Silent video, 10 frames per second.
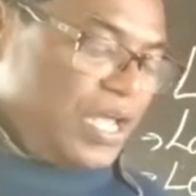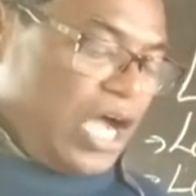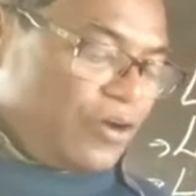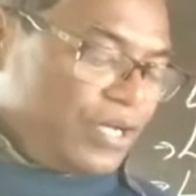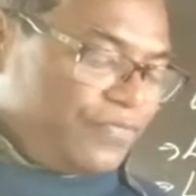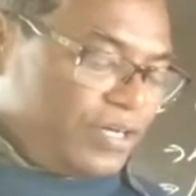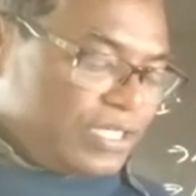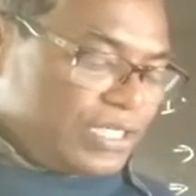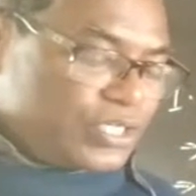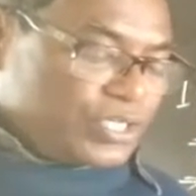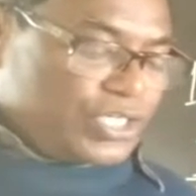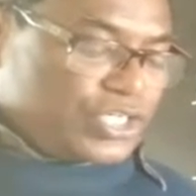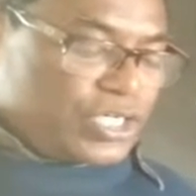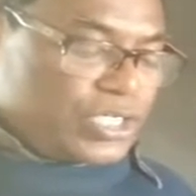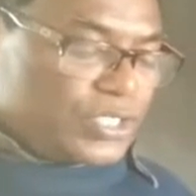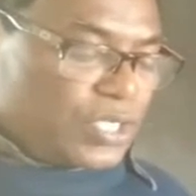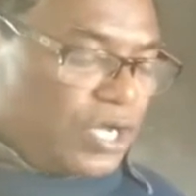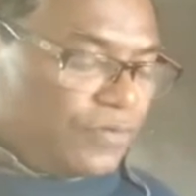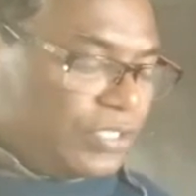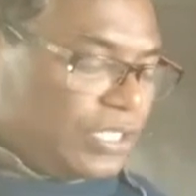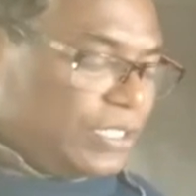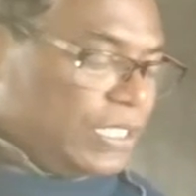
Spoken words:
However, the traditions of